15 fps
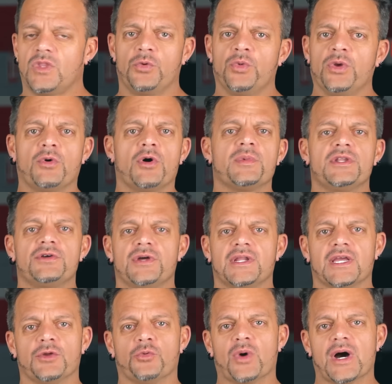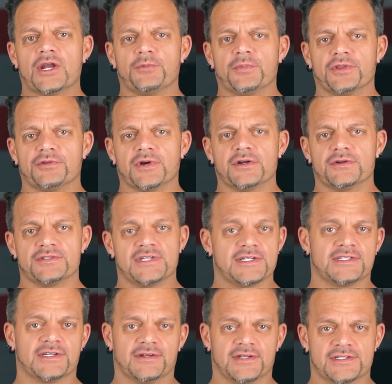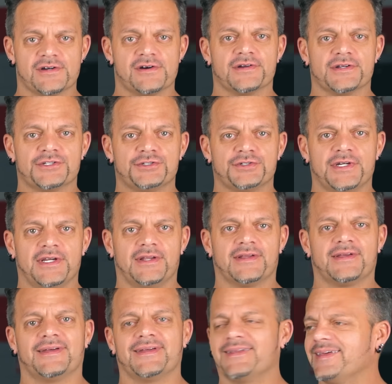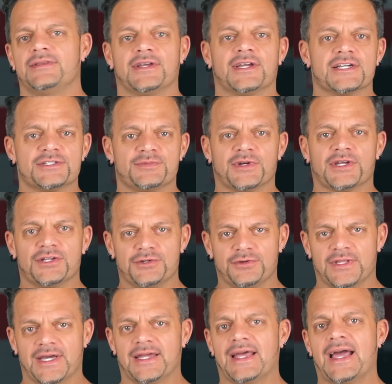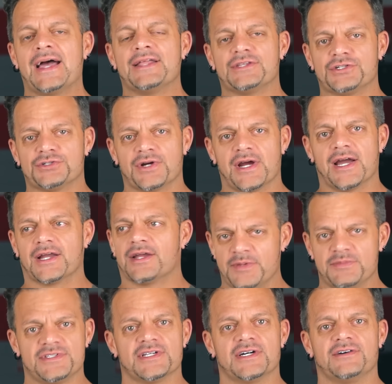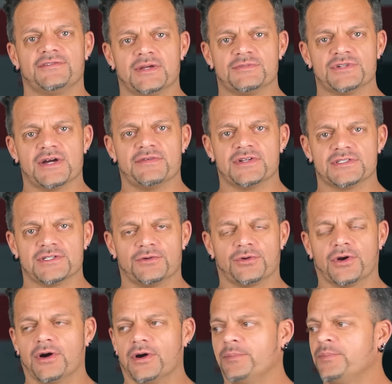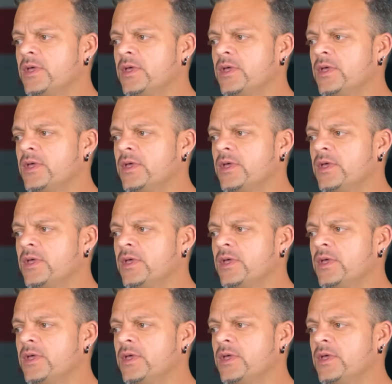we won't be doing any wide open throttle testing on this car on the street. The customer can do that at the track himself, him driving his own car.